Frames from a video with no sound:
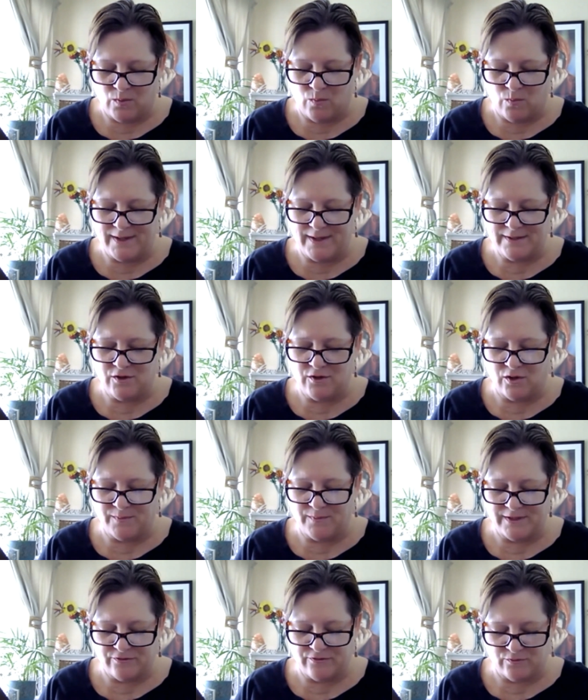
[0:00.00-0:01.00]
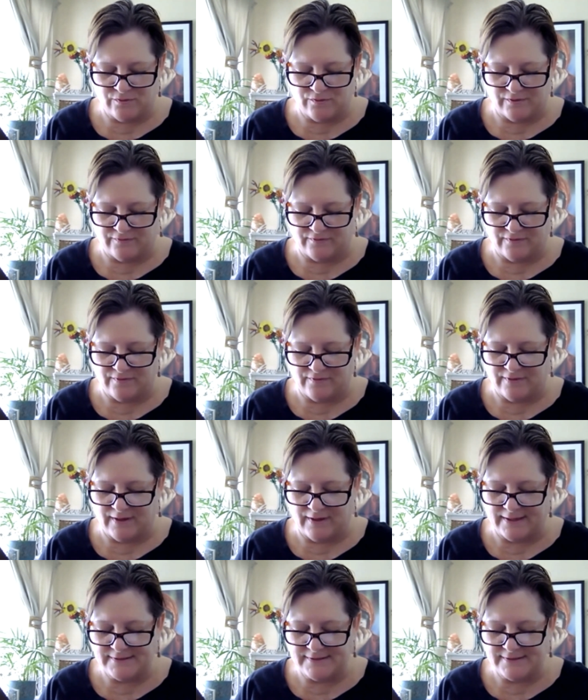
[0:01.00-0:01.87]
When going through this, the,